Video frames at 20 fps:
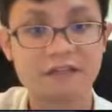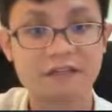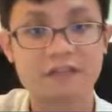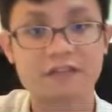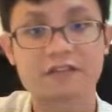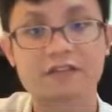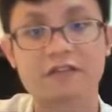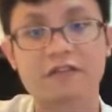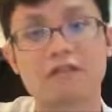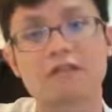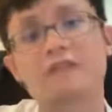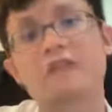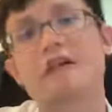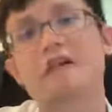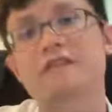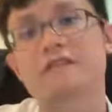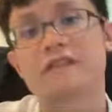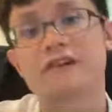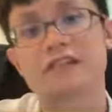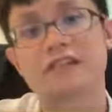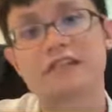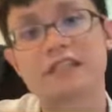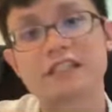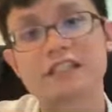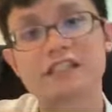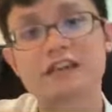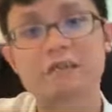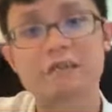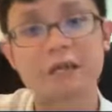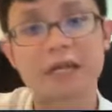So of course this
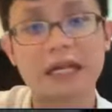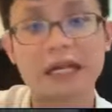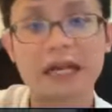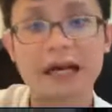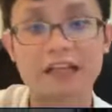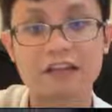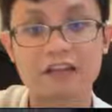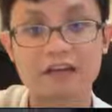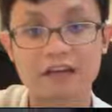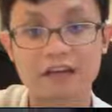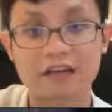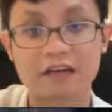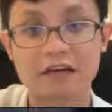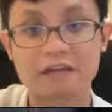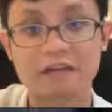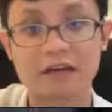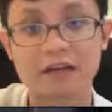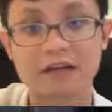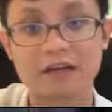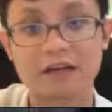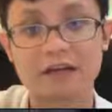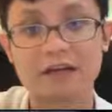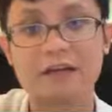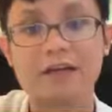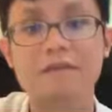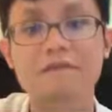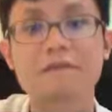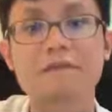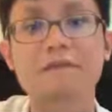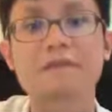topic they are talking about
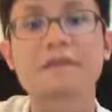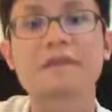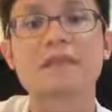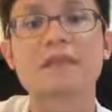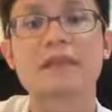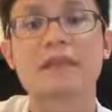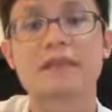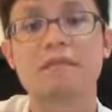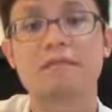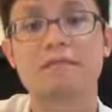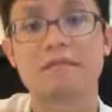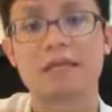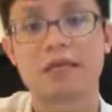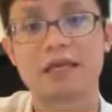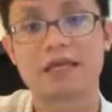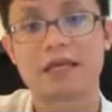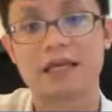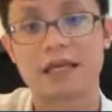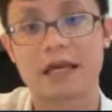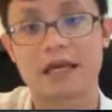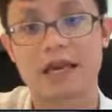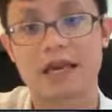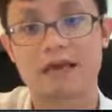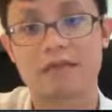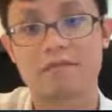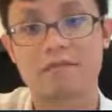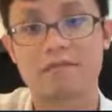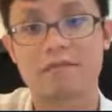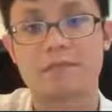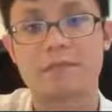the
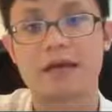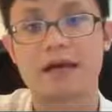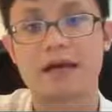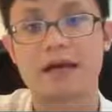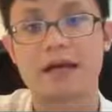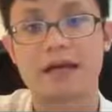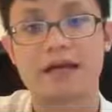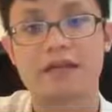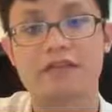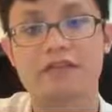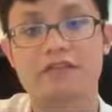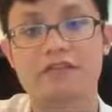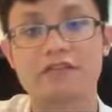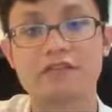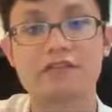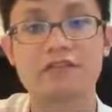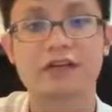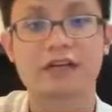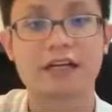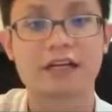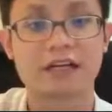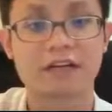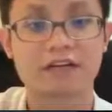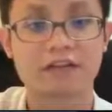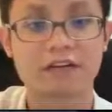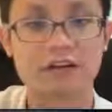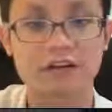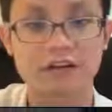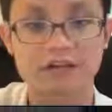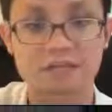BMI. So you can
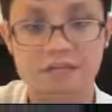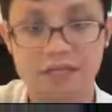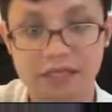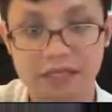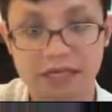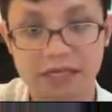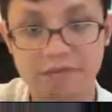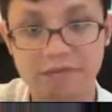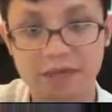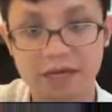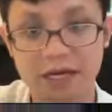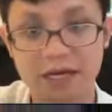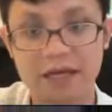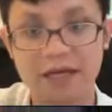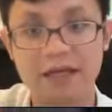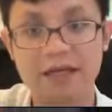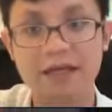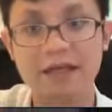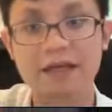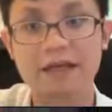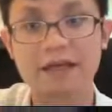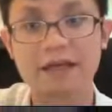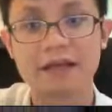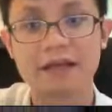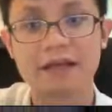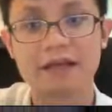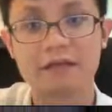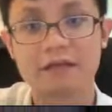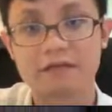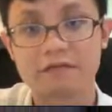calculate your BMI
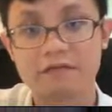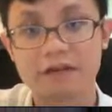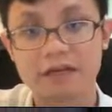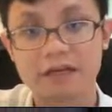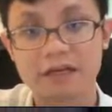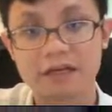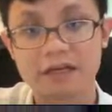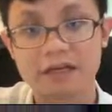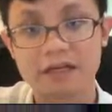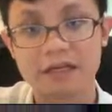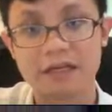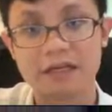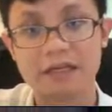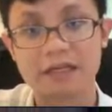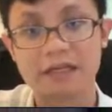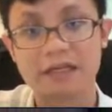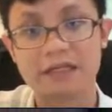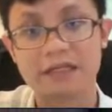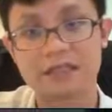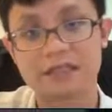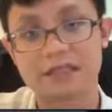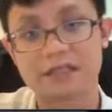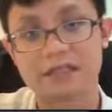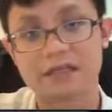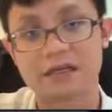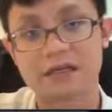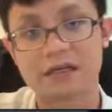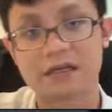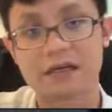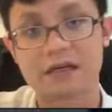whether it is
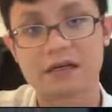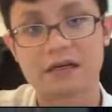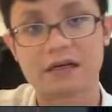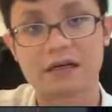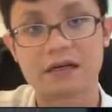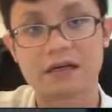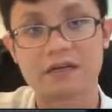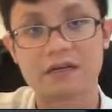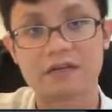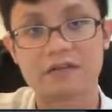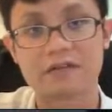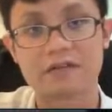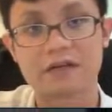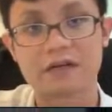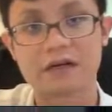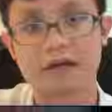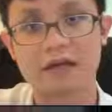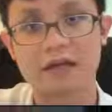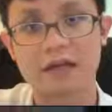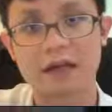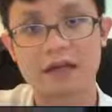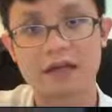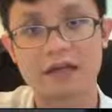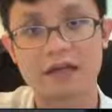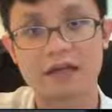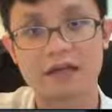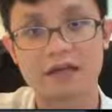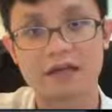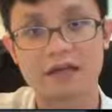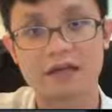you are at
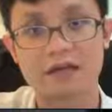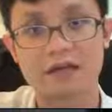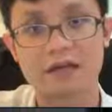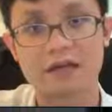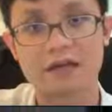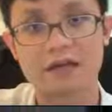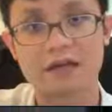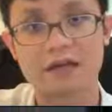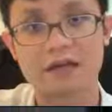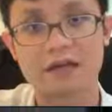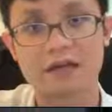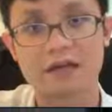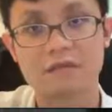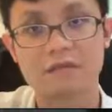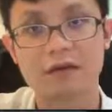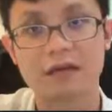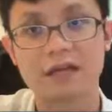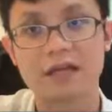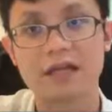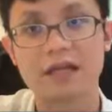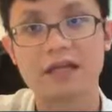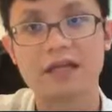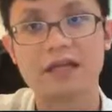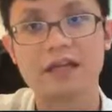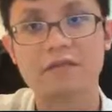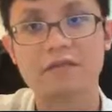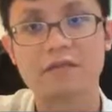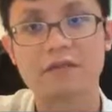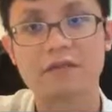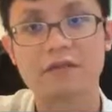the, but here
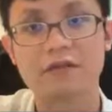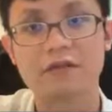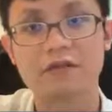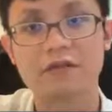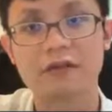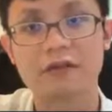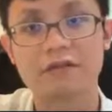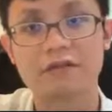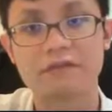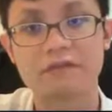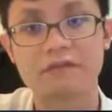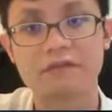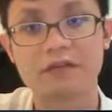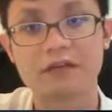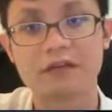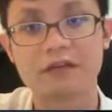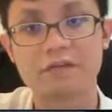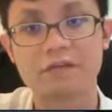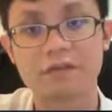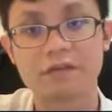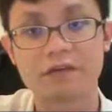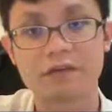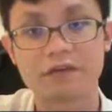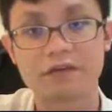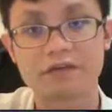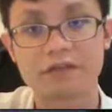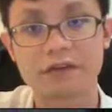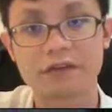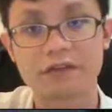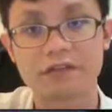didn't put the
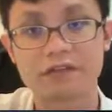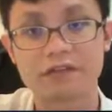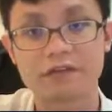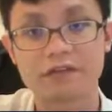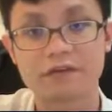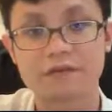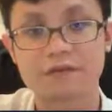range.